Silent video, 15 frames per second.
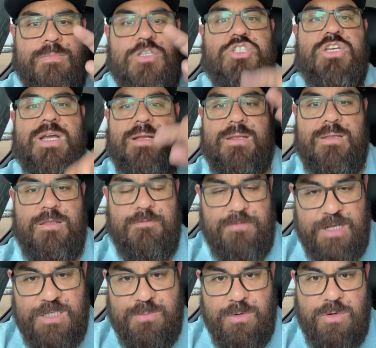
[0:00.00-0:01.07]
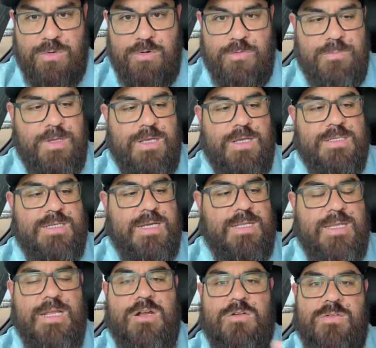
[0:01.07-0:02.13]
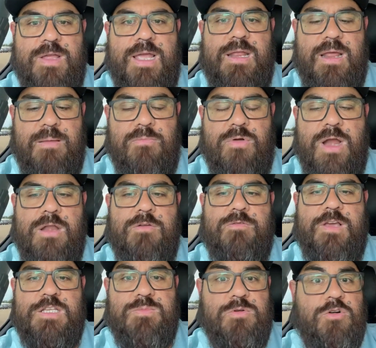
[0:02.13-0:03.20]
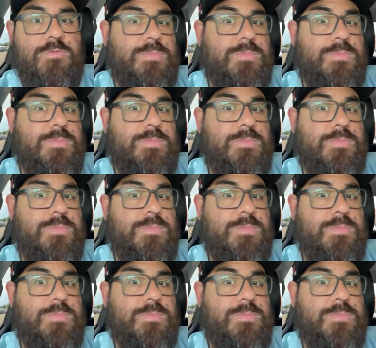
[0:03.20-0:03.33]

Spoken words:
check the Facebook group, because I did create a brand new Facebook group